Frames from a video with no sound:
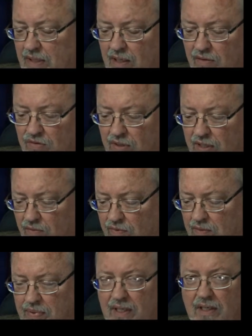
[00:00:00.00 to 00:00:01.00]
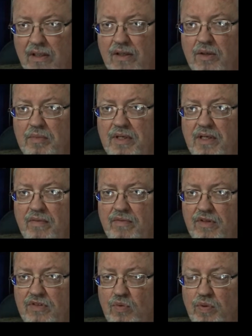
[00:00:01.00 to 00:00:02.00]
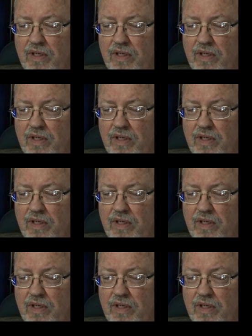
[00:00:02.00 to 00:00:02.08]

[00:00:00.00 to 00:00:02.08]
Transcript: but I'll try to repeat a little bit of this